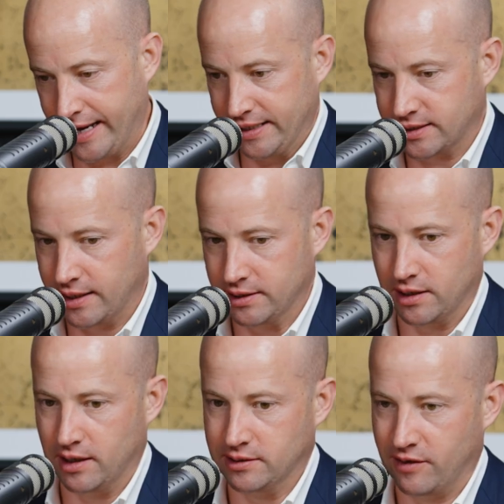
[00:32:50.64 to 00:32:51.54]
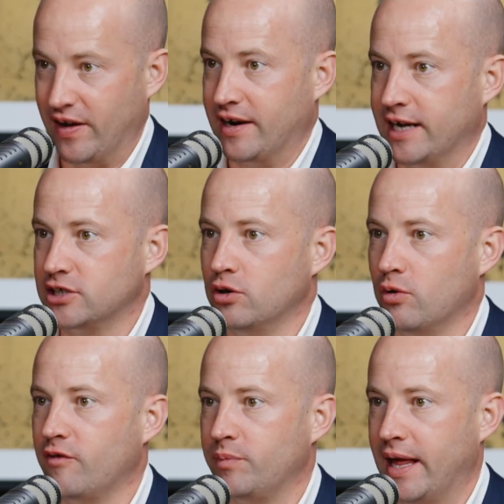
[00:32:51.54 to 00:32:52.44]
guess that as a
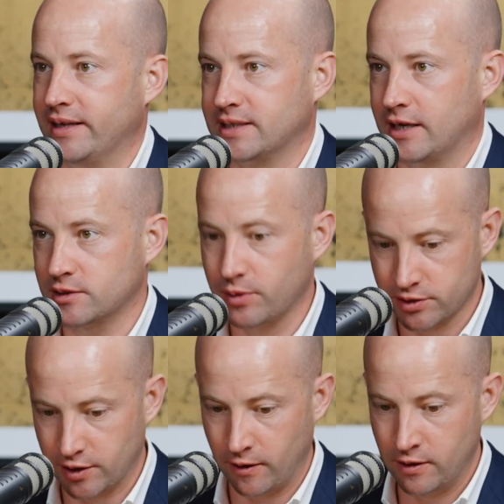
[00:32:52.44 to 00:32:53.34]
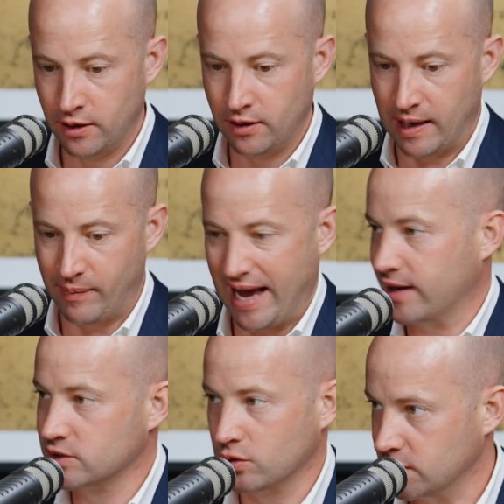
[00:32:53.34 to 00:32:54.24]
foundational off-plan salesperson, how
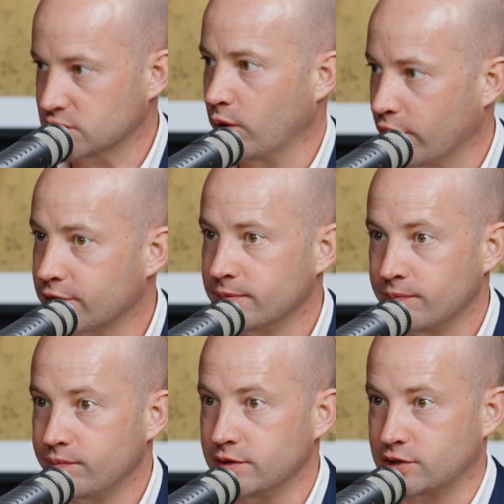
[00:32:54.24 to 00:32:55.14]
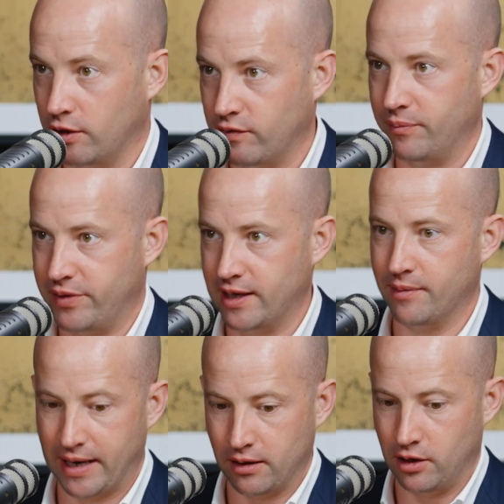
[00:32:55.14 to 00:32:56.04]
does all this work? So if I'm thinking
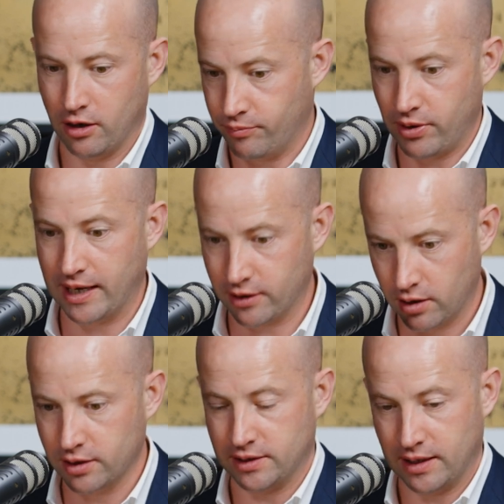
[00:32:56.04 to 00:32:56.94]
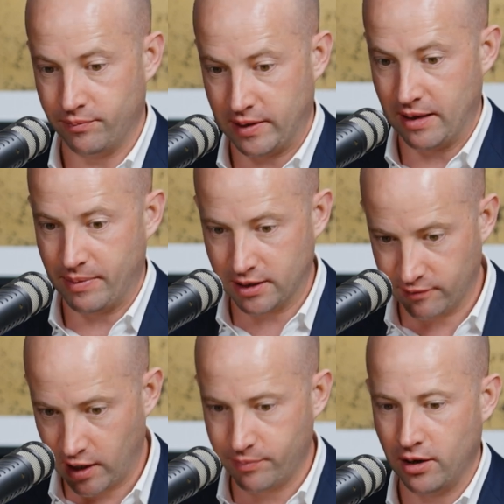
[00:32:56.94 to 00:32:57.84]
about, product knowledge, then I'm thinking about
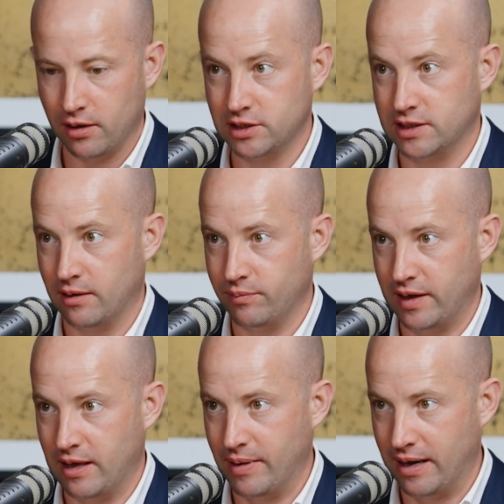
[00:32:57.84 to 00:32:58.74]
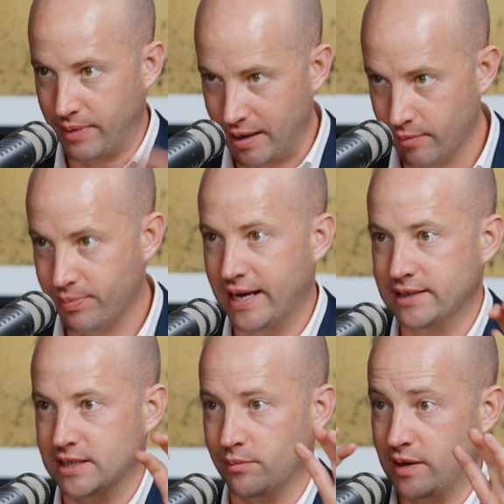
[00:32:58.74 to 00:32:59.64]
developer knowledge, then I'm thinking about payment
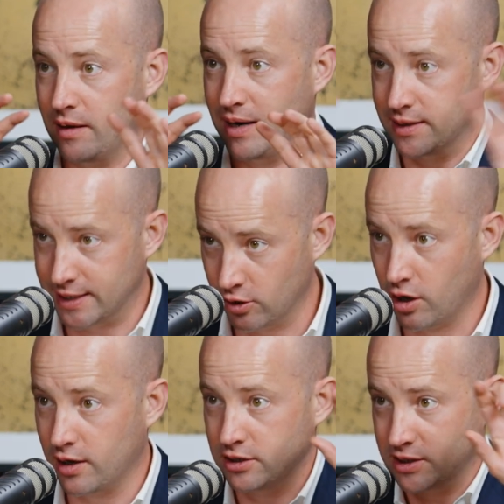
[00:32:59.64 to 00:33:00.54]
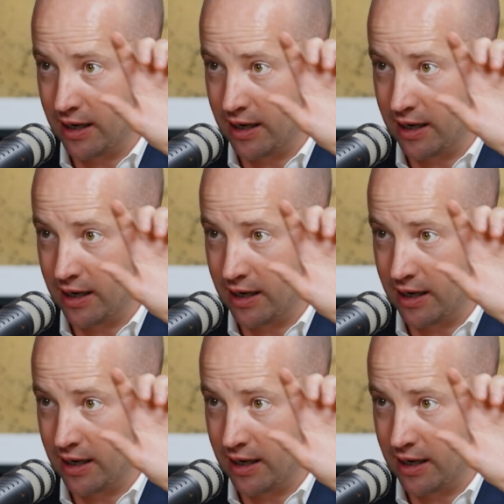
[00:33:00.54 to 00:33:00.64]
plans, then I'm thinking about deal knowledge,